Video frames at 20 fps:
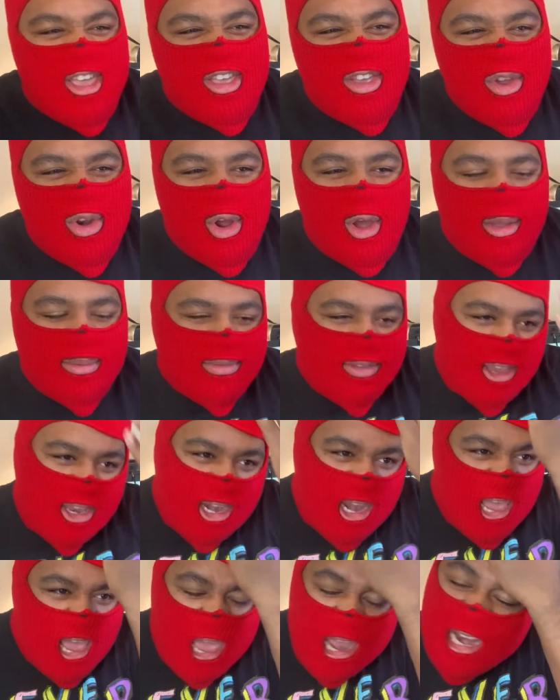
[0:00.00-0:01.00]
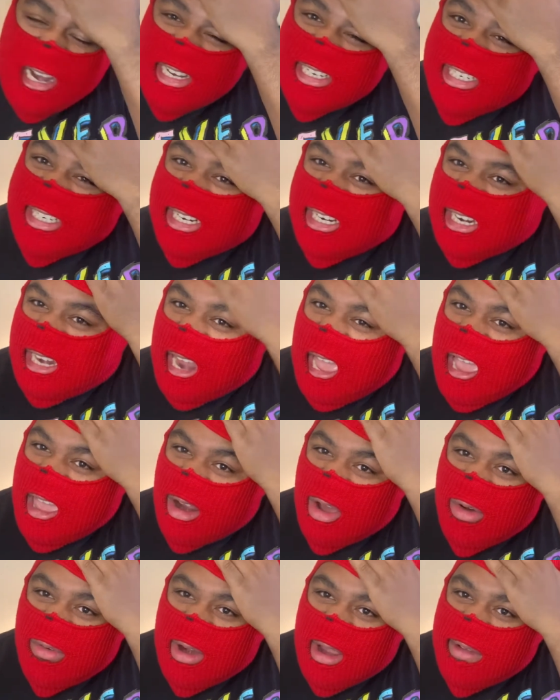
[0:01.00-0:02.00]
You know what I'm saying? They had that shit laid
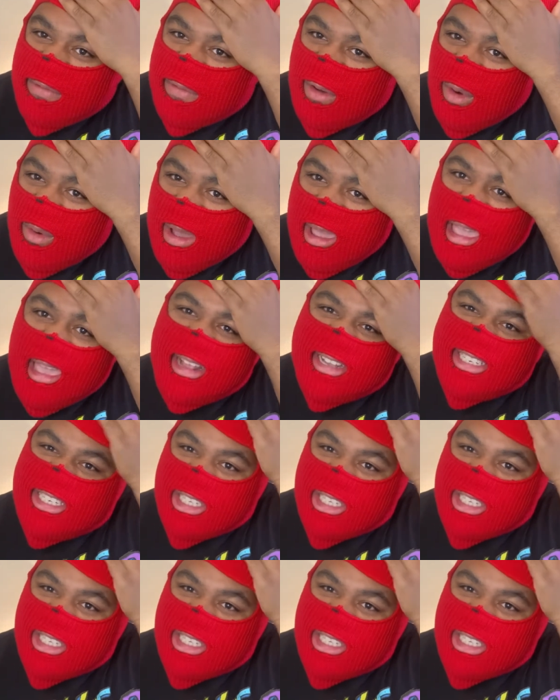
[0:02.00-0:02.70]
over their forehead,